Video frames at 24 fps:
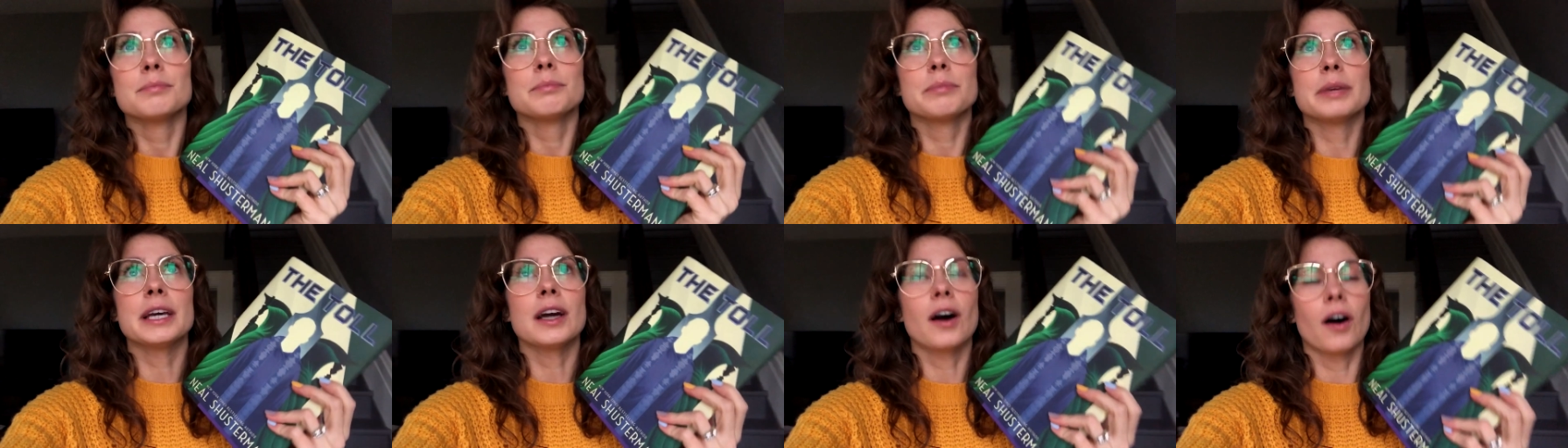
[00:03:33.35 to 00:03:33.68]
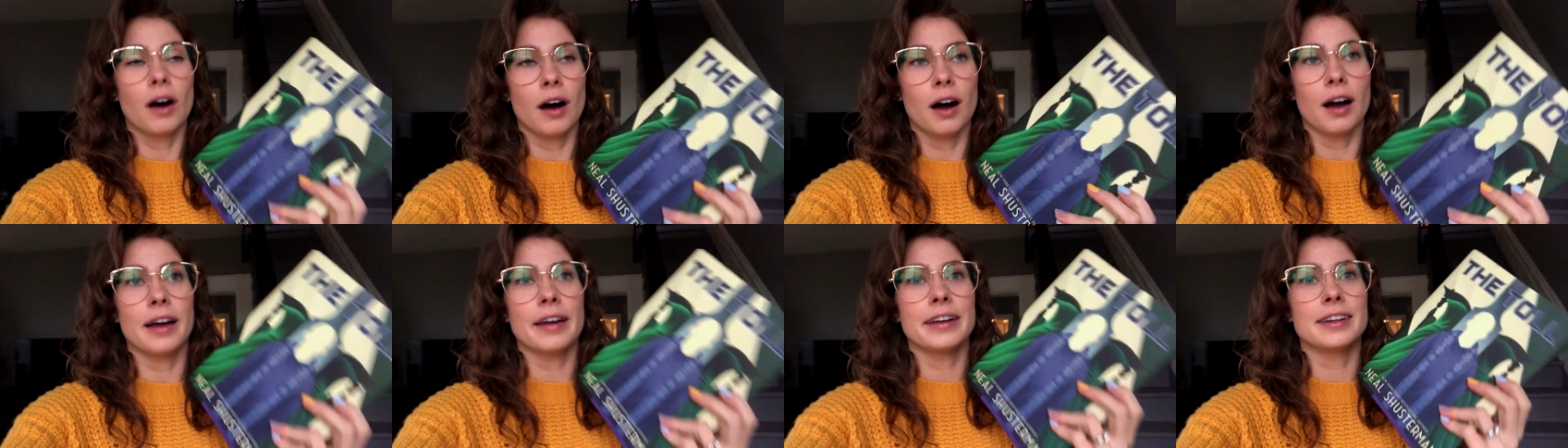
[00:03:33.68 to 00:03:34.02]

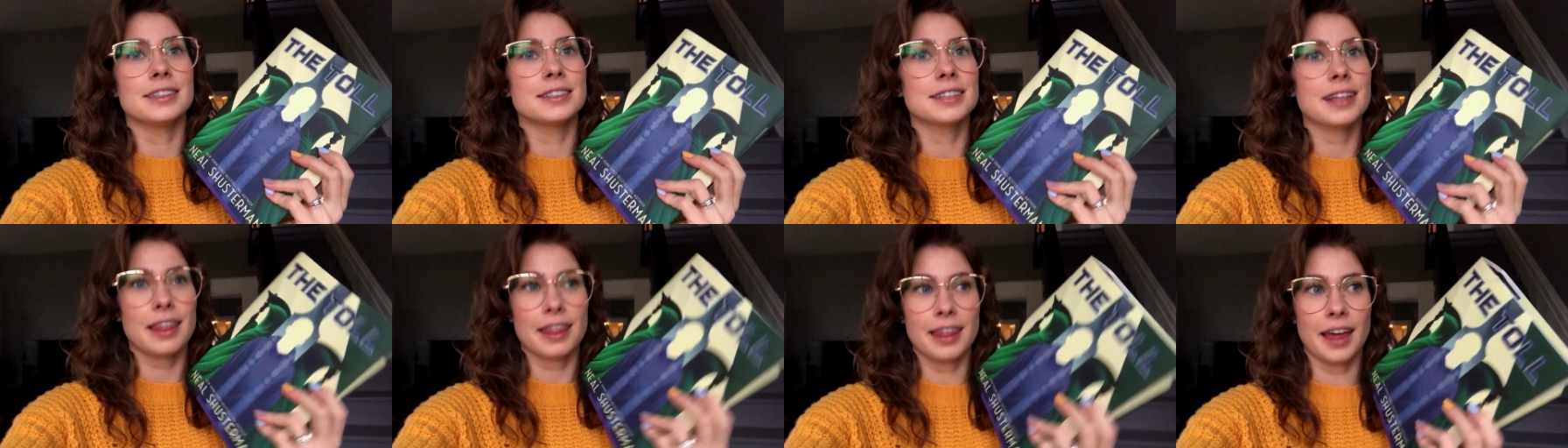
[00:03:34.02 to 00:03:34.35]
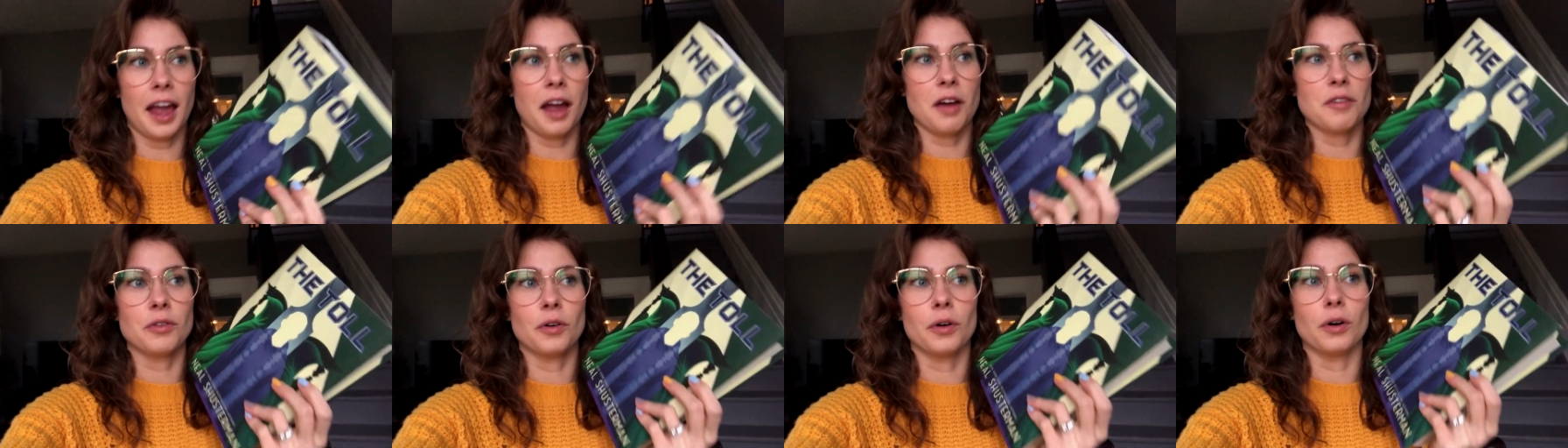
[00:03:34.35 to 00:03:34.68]
beyond
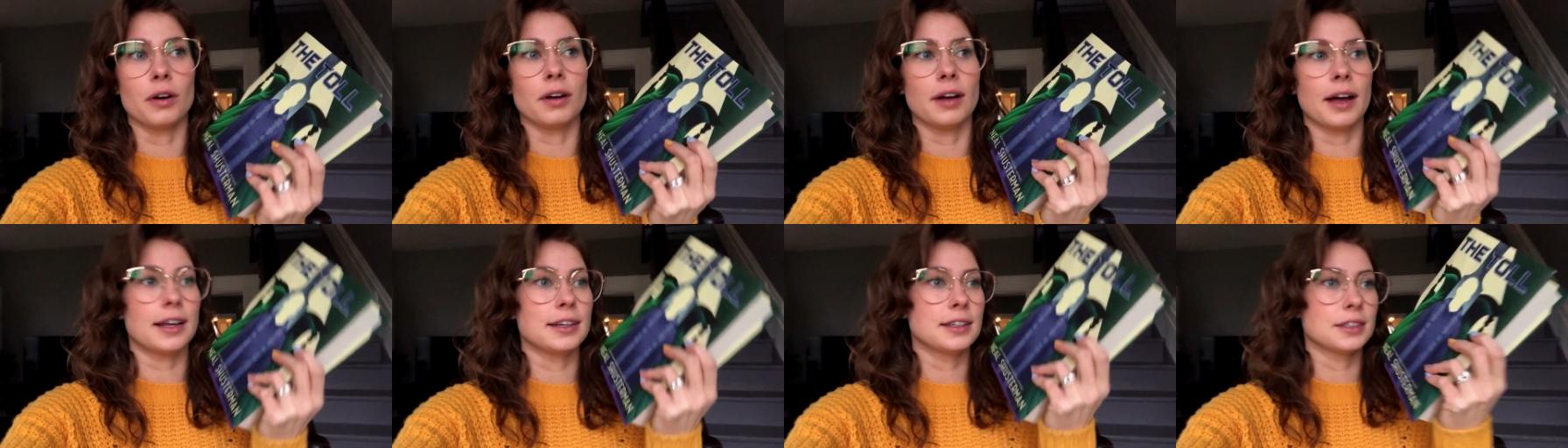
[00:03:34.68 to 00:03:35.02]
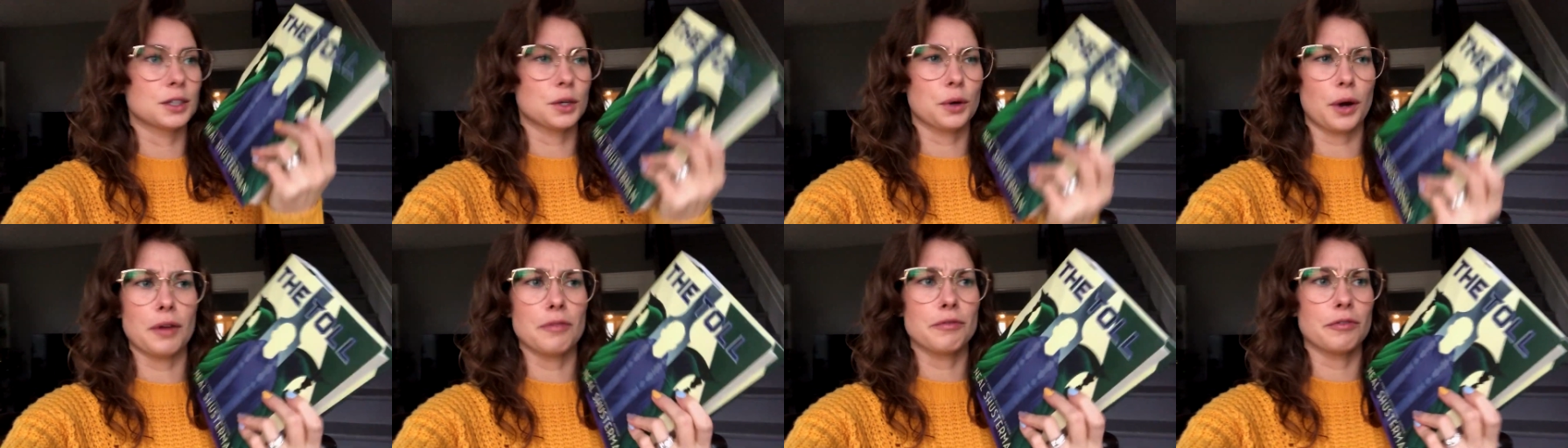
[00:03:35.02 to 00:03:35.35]
thankful
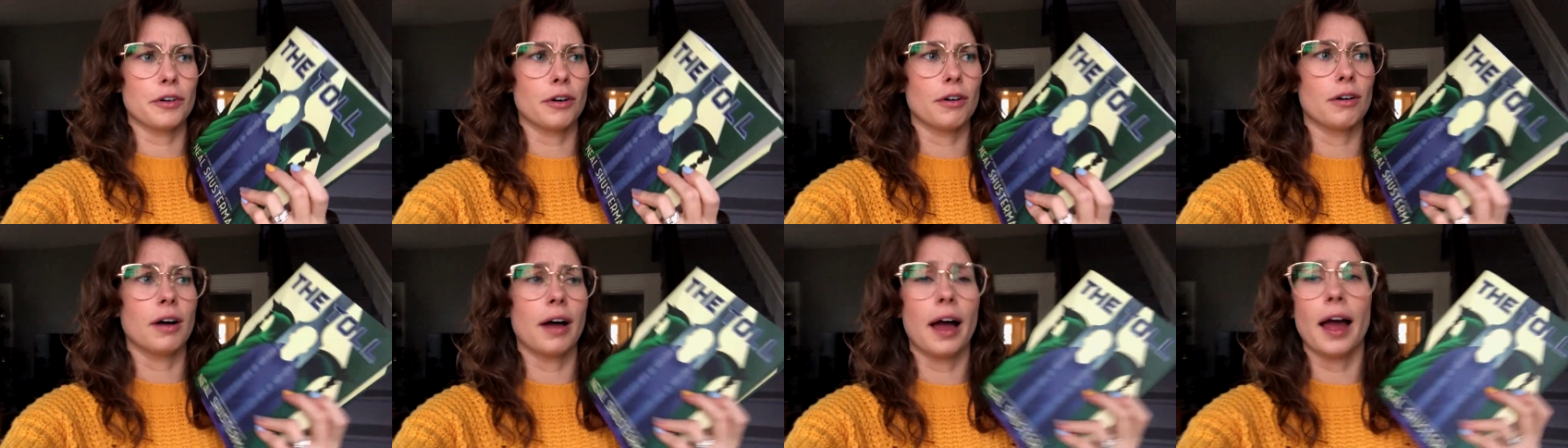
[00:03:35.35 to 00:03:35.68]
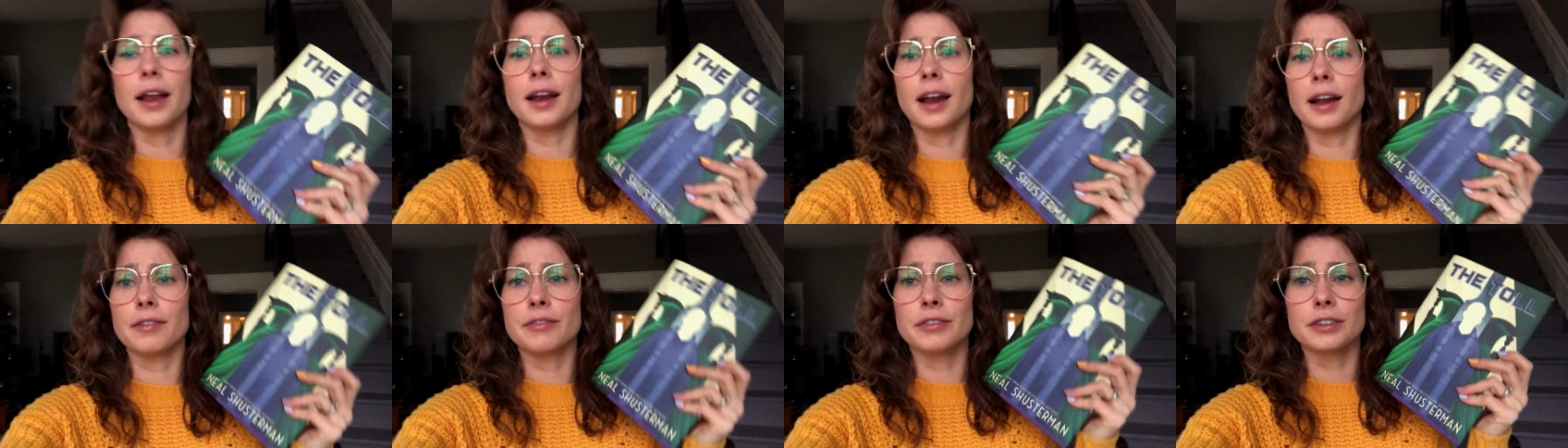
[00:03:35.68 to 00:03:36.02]
and grateful
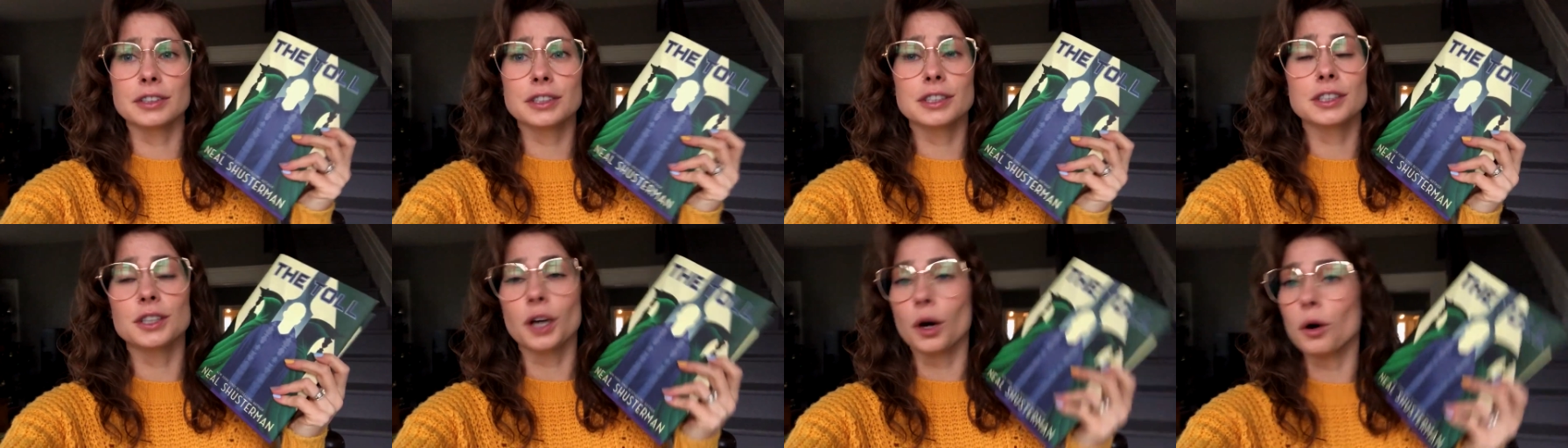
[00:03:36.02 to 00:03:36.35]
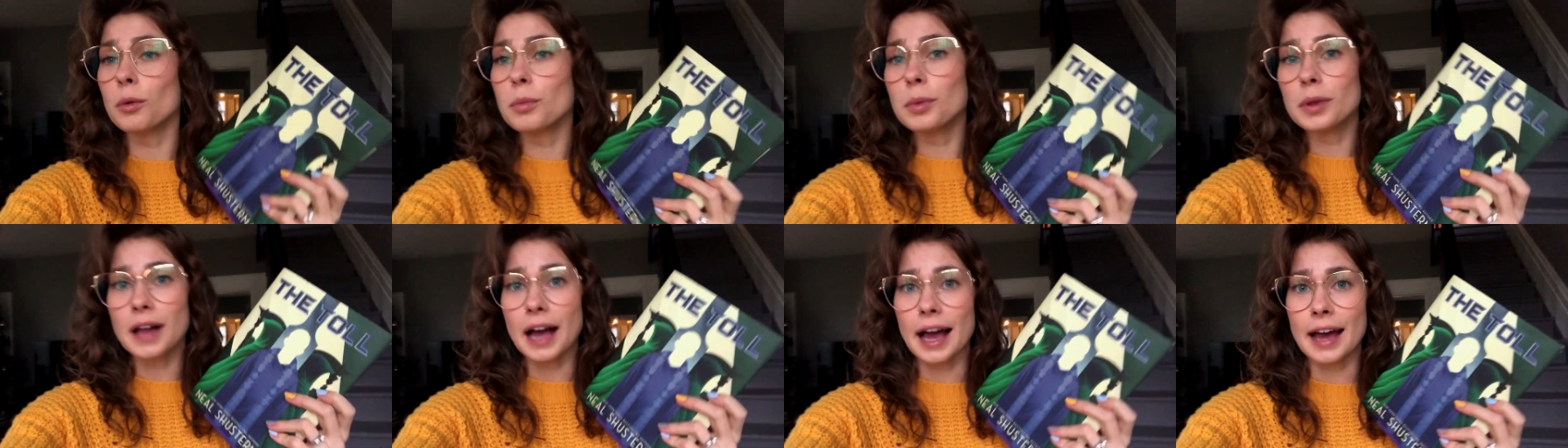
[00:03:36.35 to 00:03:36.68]
and I feel
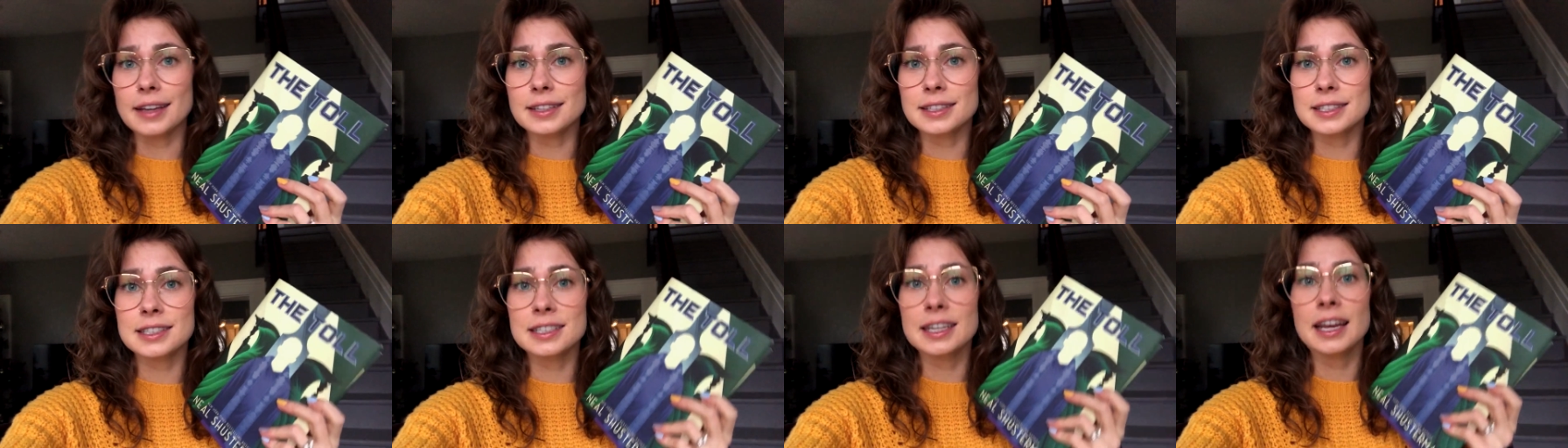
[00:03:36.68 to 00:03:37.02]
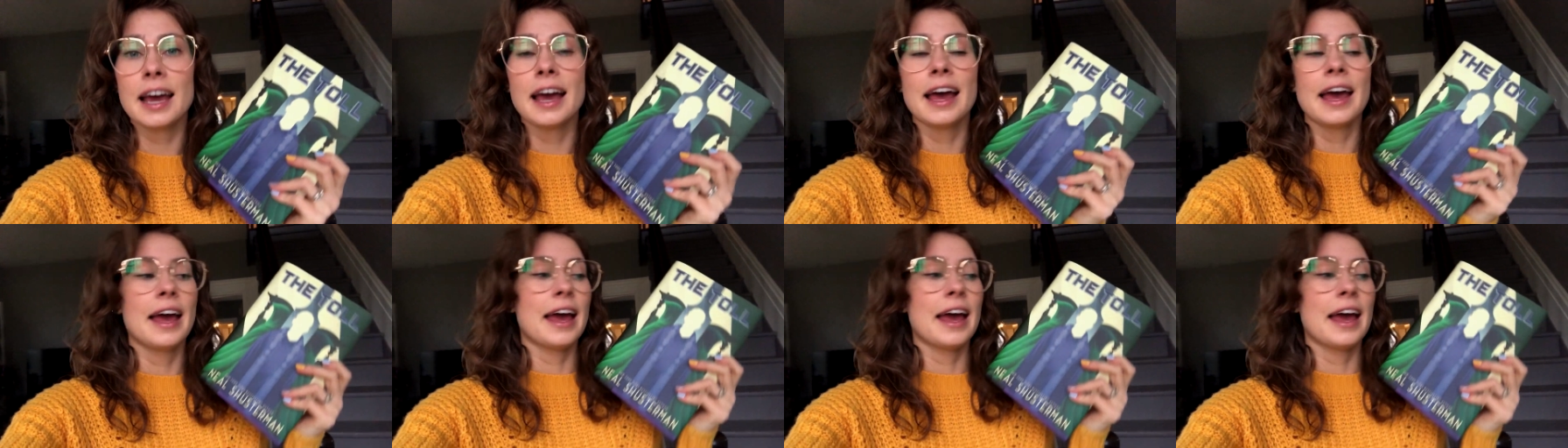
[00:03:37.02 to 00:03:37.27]
so blessed.